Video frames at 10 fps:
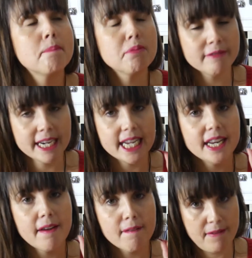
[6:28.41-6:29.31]

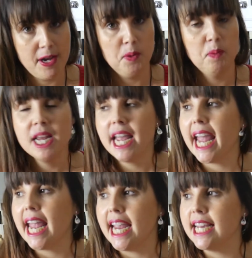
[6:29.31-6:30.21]
Brilliant film.
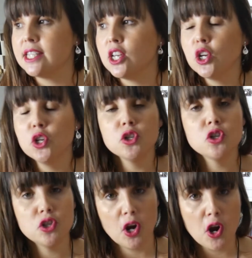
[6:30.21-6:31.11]
It is
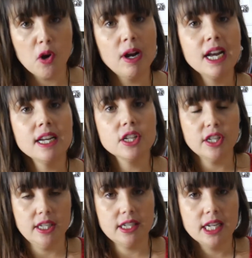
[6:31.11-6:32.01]
so
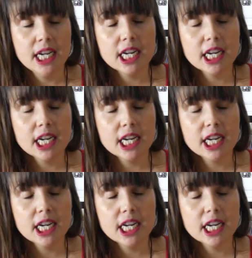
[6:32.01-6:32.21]
good.